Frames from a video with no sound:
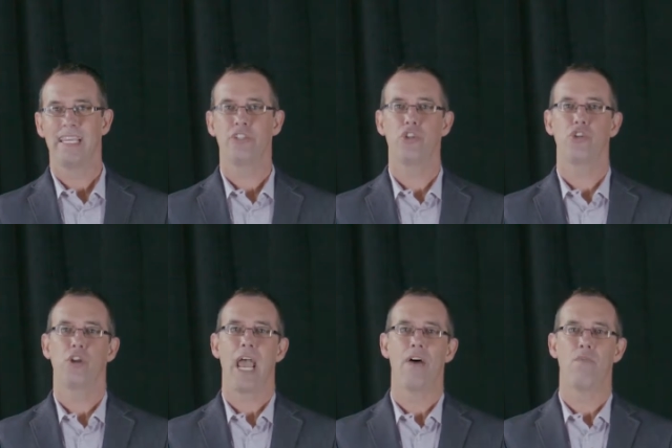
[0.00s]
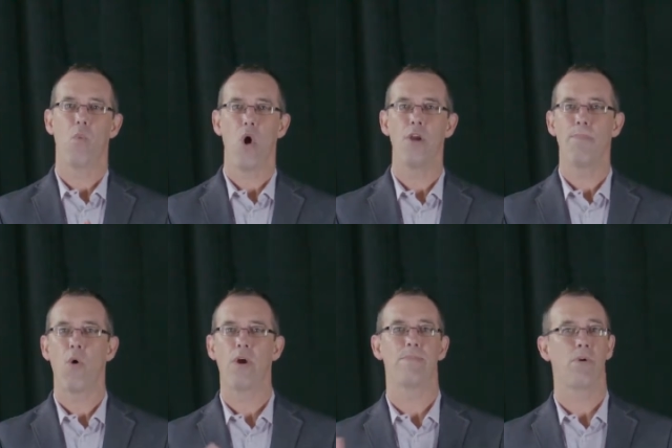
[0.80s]
is you should have 1
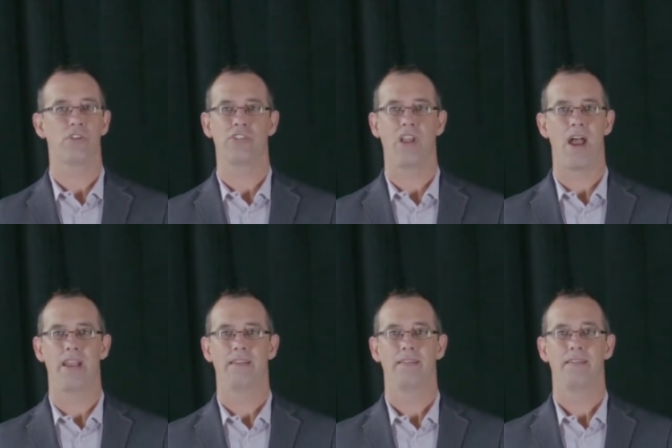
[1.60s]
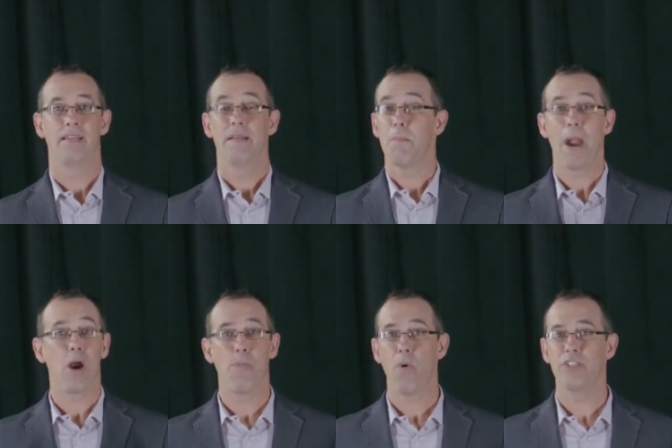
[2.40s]
point per slide.
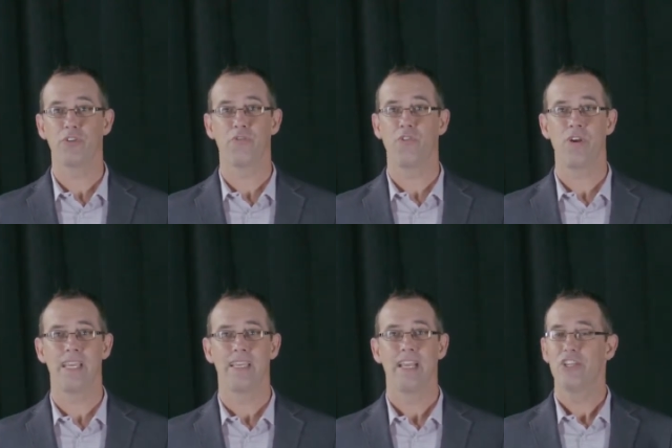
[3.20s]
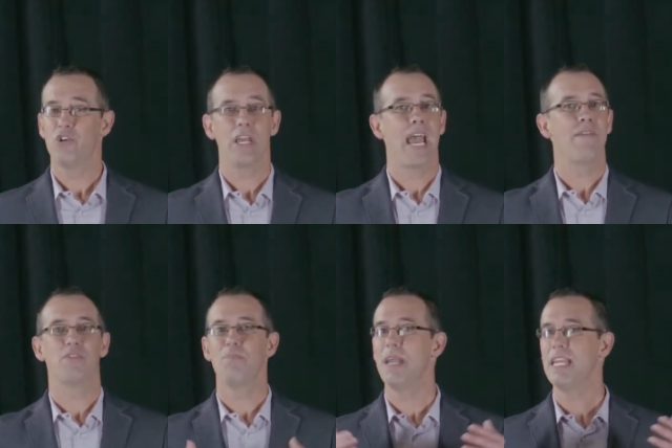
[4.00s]
PowerPoints are free. You can have as
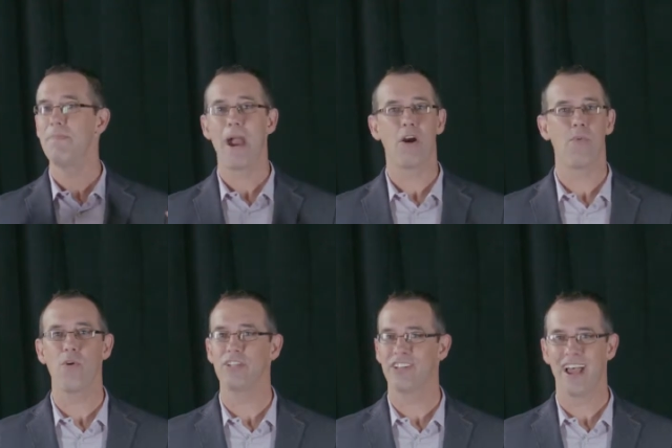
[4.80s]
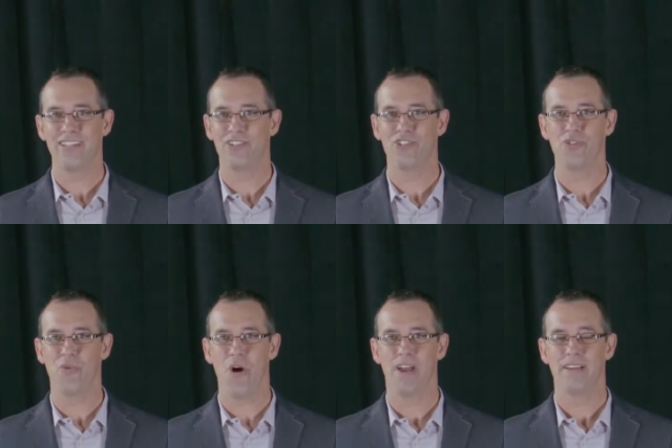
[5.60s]
many PowerPoint slides as you
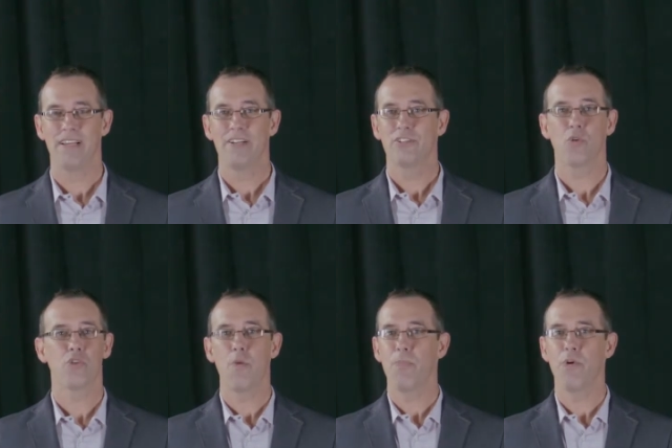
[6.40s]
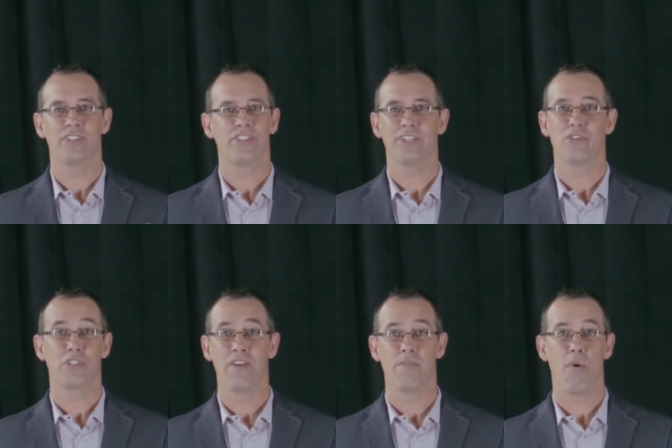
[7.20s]
want. So don't put 6 or
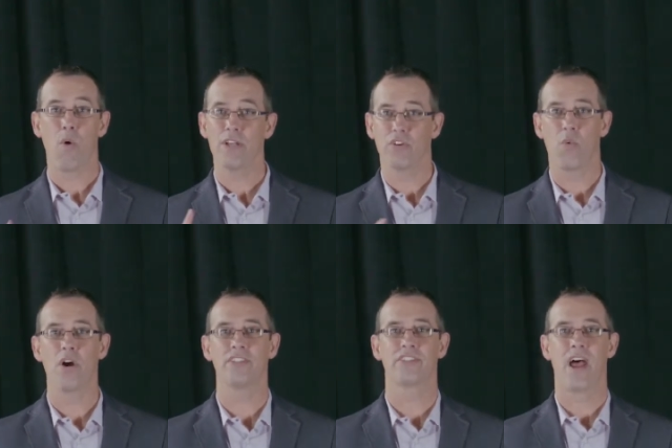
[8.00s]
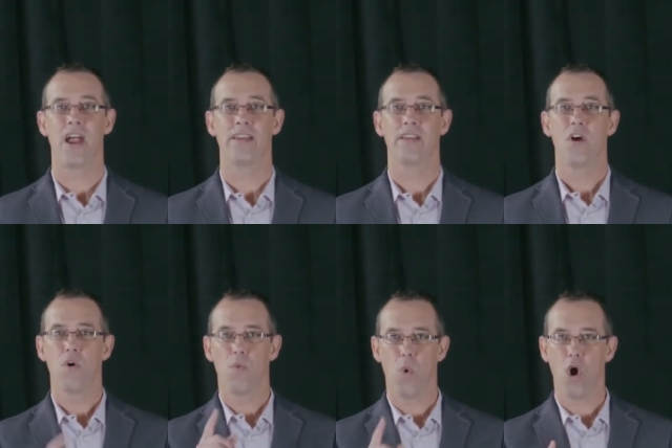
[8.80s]
7 points on one slide.
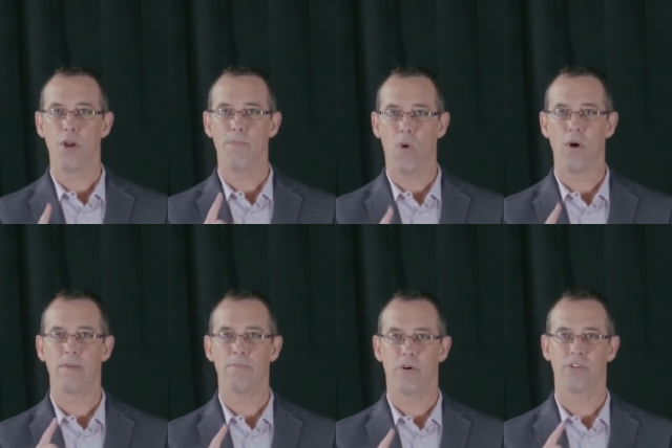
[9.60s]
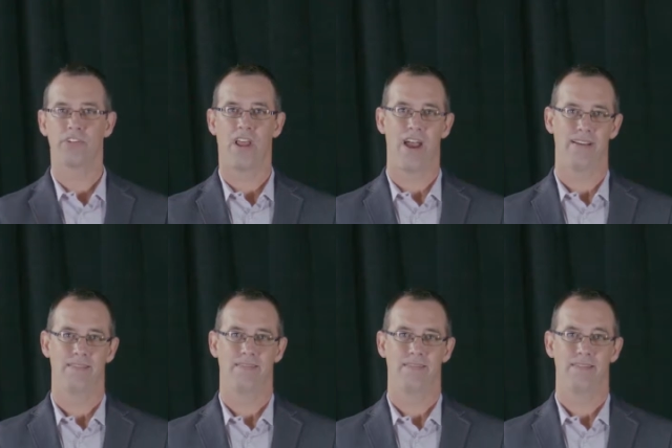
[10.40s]
1 point per slide.
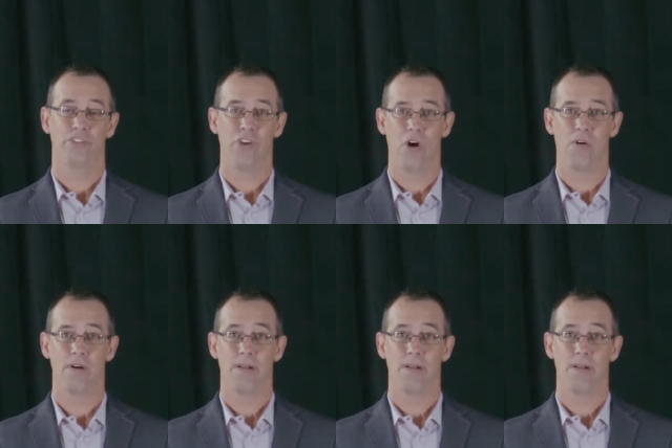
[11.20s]
So